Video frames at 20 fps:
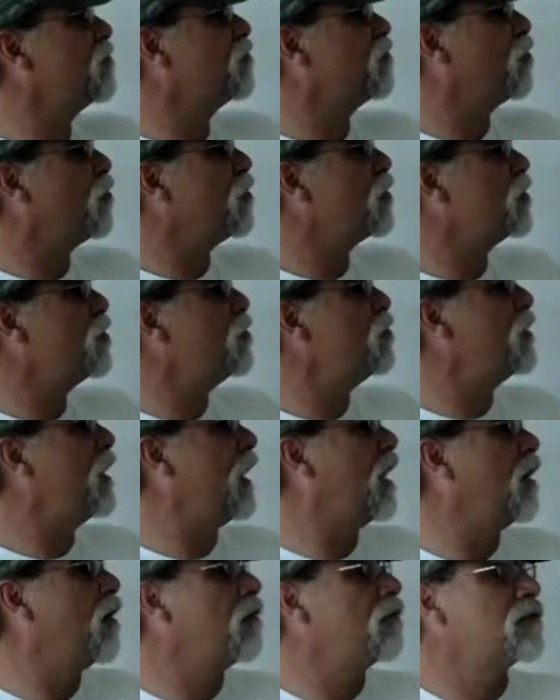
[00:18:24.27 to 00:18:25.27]
four U
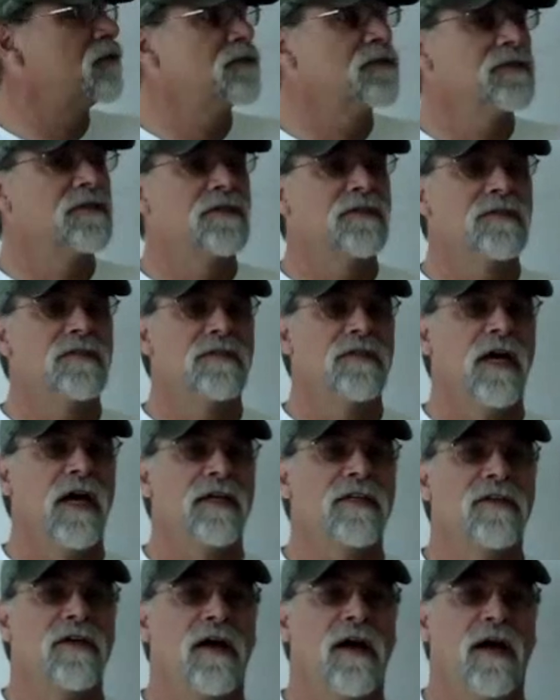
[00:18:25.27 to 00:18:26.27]
now
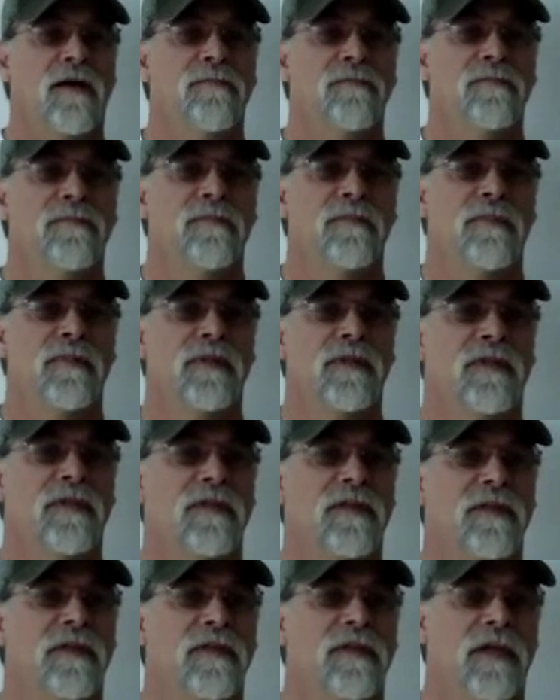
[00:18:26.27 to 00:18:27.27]
dot com
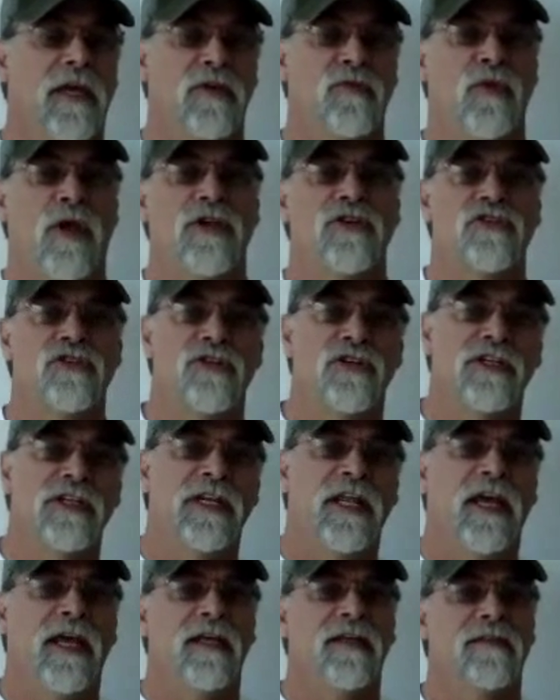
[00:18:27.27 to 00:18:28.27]
and register
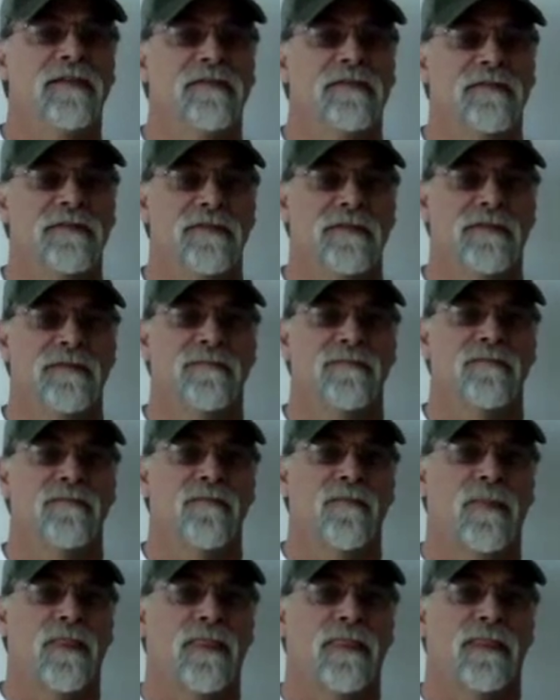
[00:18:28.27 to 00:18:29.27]
today.
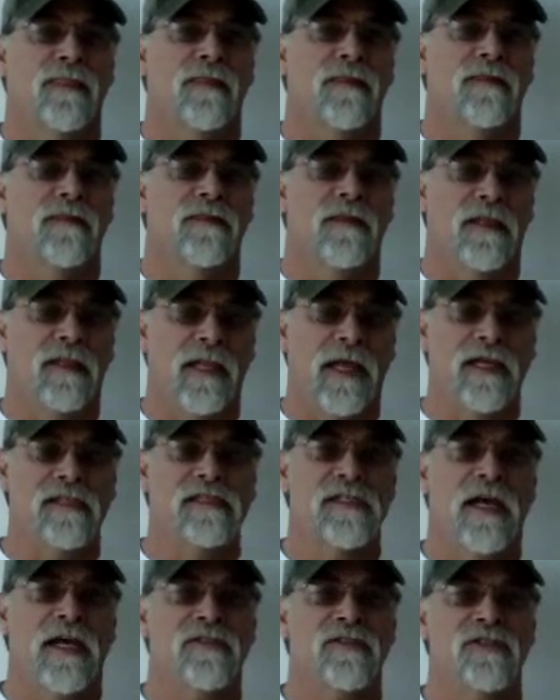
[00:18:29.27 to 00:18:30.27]
The
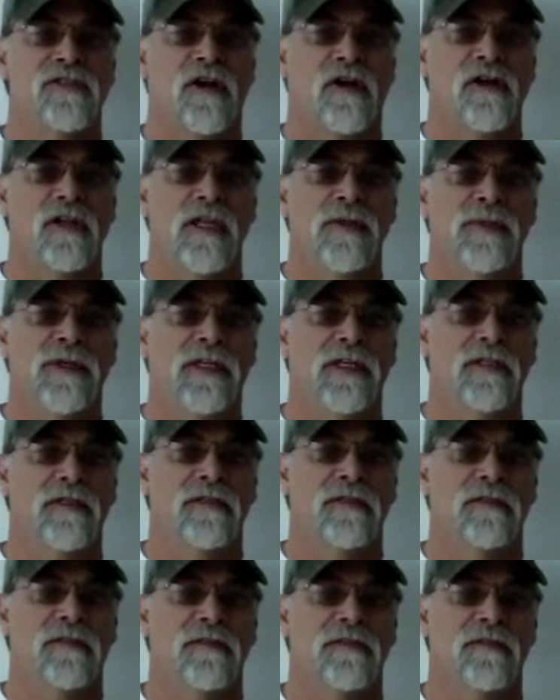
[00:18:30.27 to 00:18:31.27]
class sizes are limited,
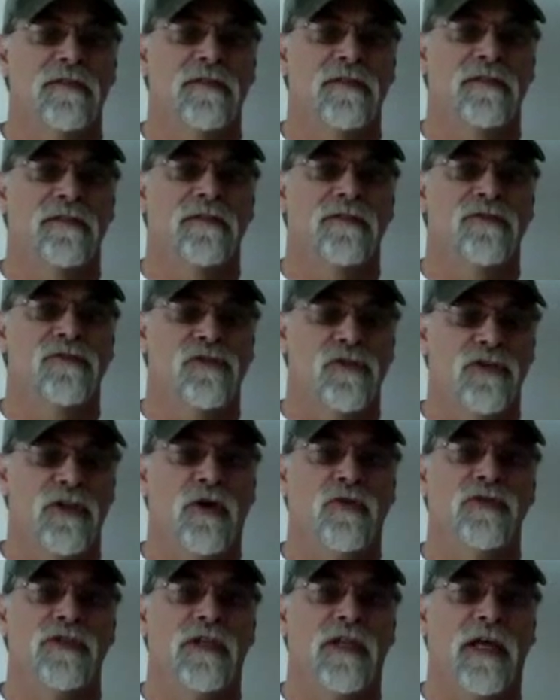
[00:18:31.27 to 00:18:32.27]
so
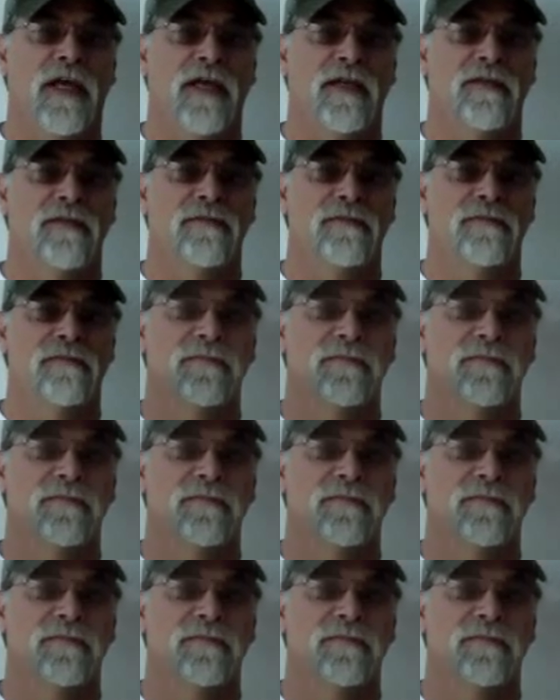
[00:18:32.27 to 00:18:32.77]
don't delay.